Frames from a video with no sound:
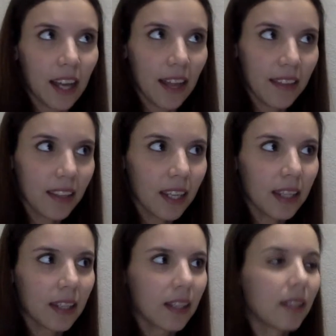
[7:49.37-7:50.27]
I think
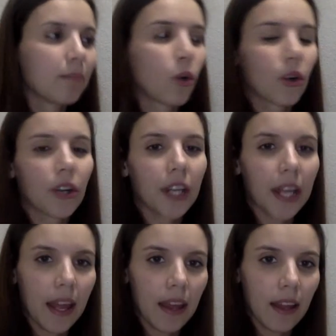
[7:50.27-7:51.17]
I ordered it
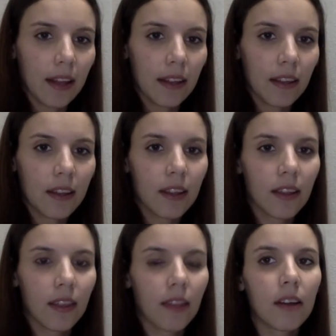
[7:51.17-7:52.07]
in
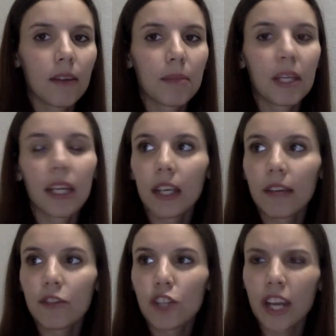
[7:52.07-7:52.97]
the beginning
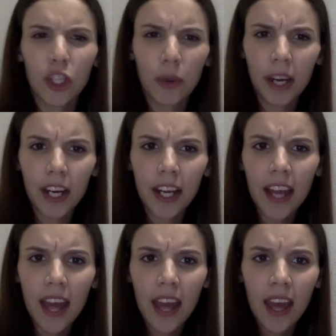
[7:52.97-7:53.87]
of January,
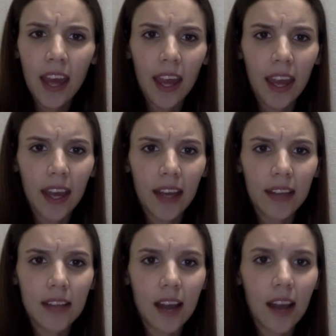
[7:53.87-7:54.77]

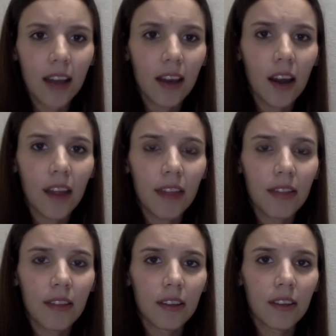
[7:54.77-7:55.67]
and I got
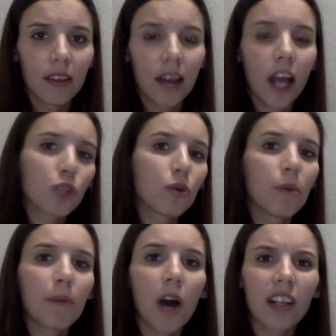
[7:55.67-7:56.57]
the actual
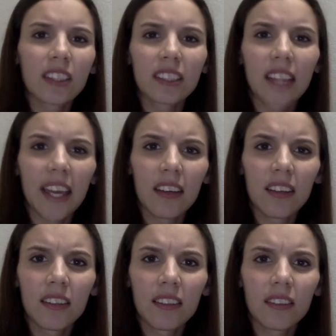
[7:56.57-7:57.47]
box like
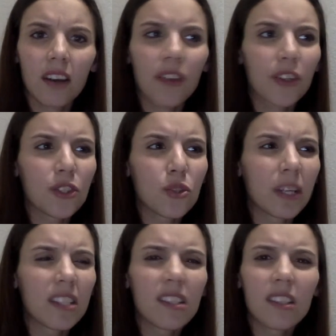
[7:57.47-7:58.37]
on the
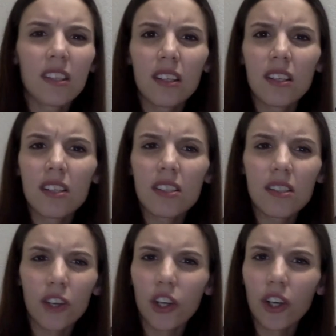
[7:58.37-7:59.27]

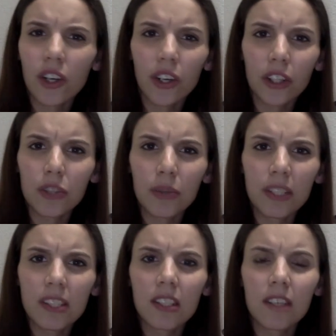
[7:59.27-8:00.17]
23rd or
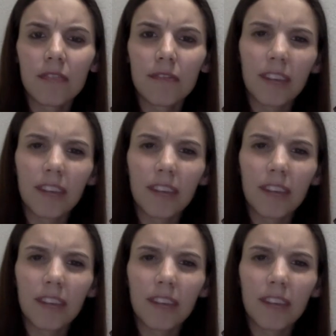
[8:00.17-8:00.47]
25th,